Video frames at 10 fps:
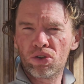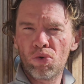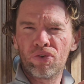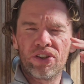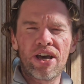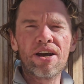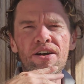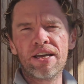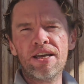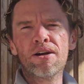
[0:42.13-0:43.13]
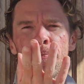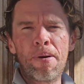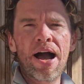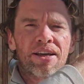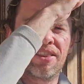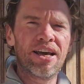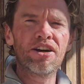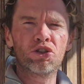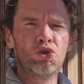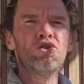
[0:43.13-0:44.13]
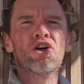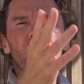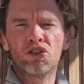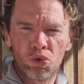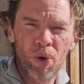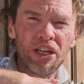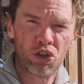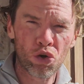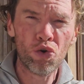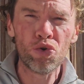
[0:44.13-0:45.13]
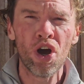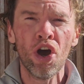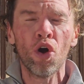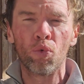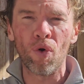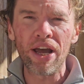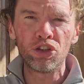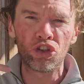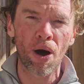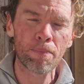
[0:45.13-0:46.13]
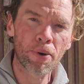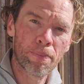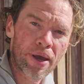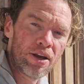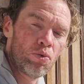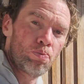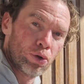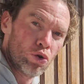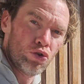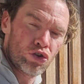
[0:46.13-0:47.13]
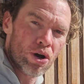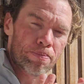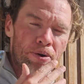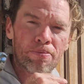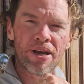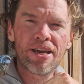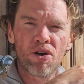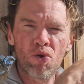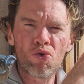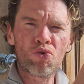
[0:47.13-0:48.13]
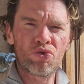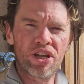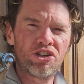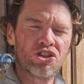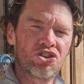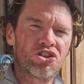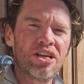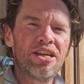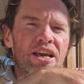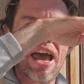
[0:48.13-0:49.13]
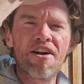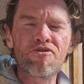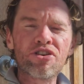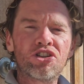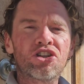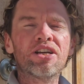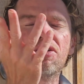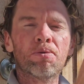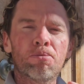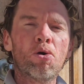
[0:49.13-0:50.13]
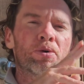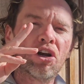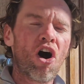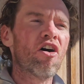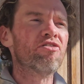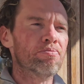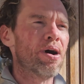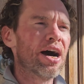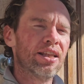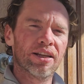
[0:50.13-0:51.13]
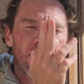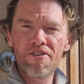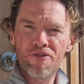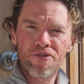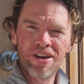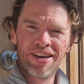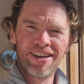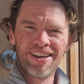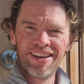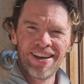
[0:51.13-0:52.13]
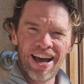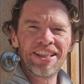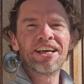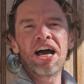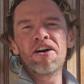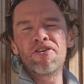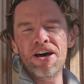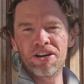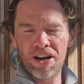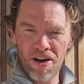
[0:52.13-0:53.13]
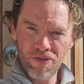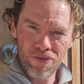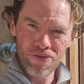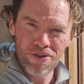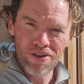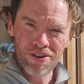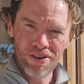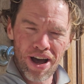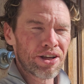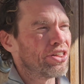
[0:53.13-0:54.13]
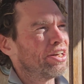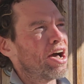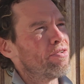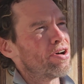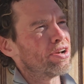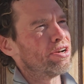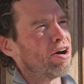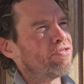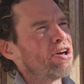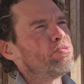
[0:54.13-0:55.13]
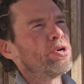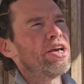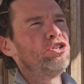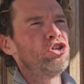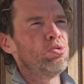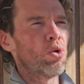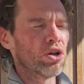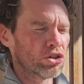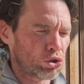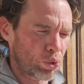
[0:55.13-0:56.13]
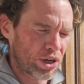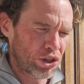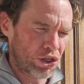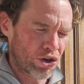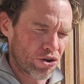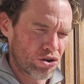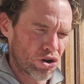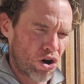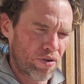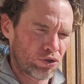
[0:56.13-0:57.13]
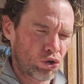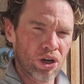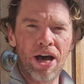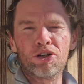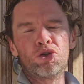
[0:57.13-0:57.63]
over there, here, back there, 2022. Red jumper me, blue jumper me. Oh, did you see every single moment of my life? I think I've had enough. Edward A.G. Wallace, 23rd of July,